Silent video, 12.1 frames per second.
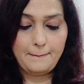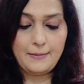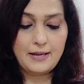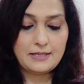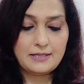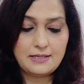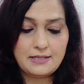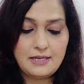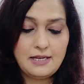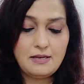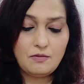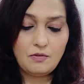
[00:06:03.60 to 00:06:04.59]

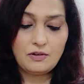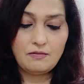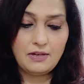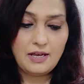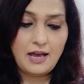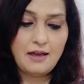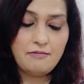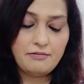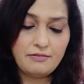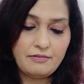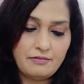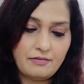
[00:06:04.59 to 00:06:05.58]
See, have
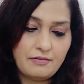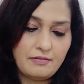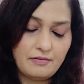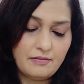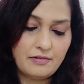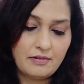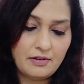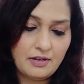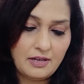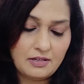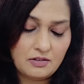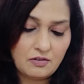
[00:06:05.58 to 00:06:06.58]

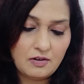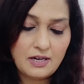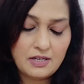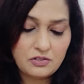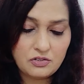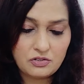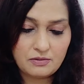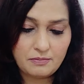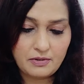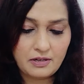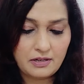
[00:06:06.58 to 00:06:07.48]
in your relationship.